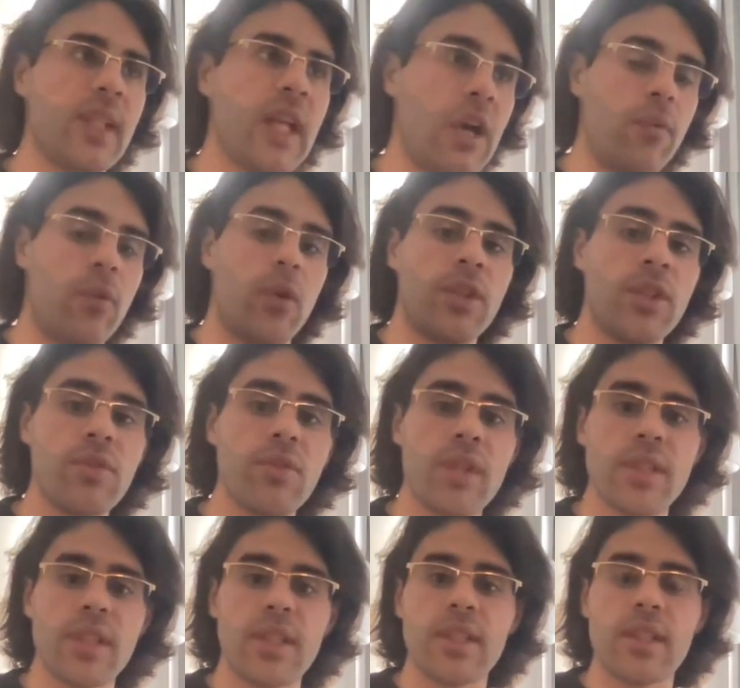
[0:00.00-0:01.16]
And for these
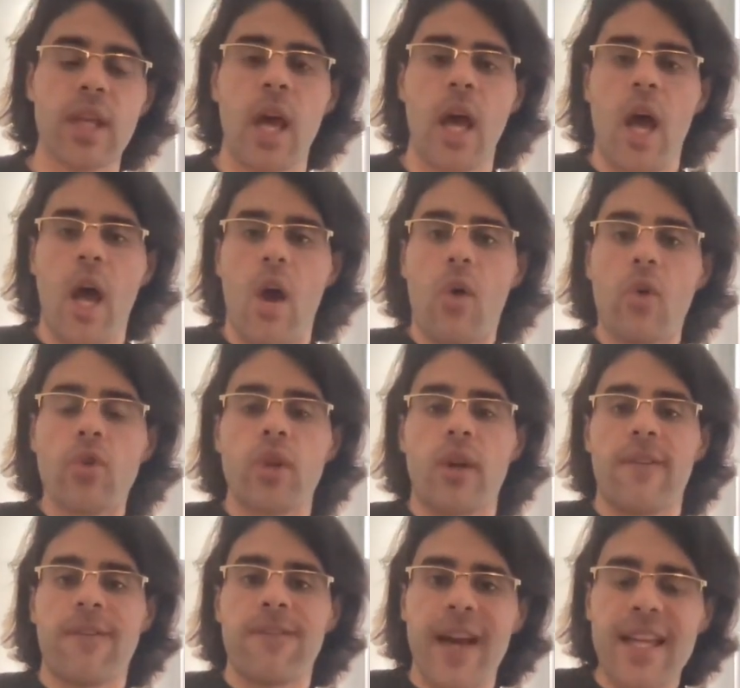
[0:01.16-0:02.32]
reasons, also a
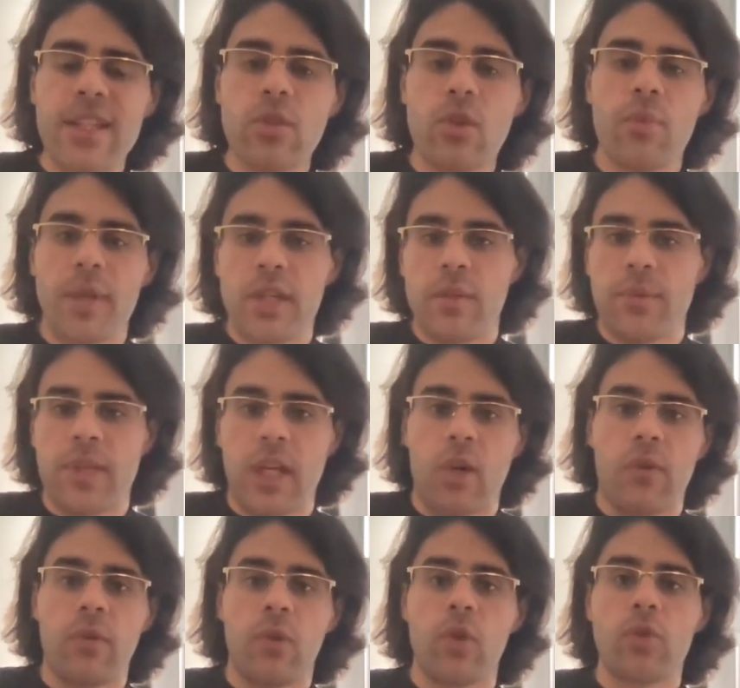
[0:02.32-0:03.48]
fast or medium
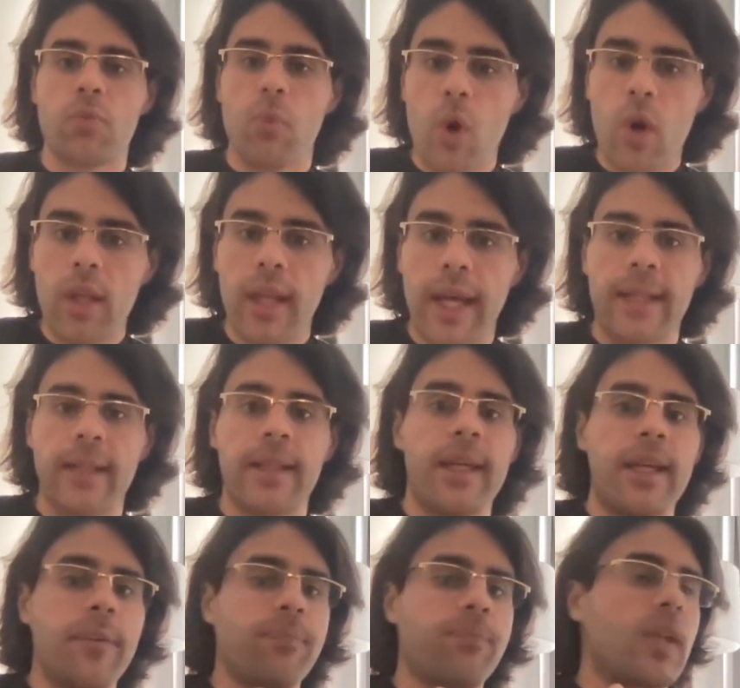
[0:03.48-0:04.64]
takeoff looks more
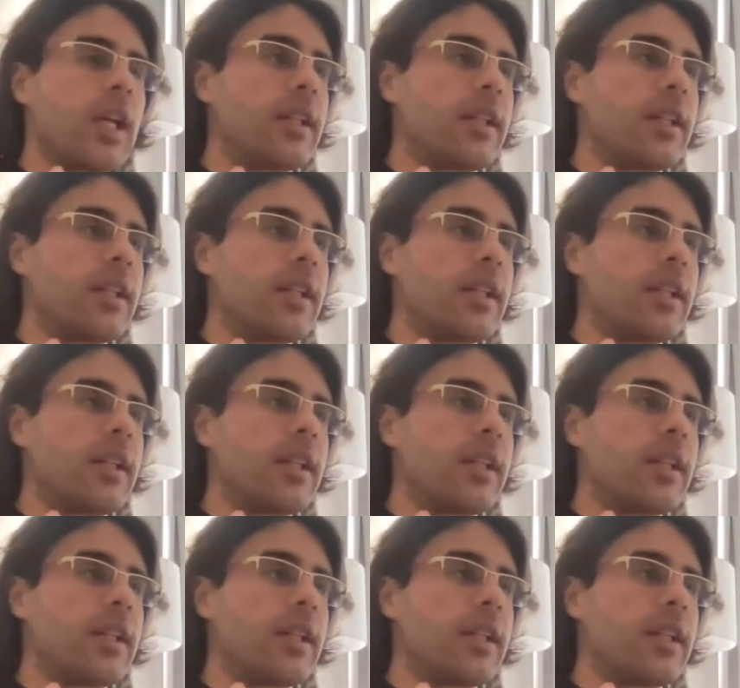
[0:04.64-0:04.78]
likely.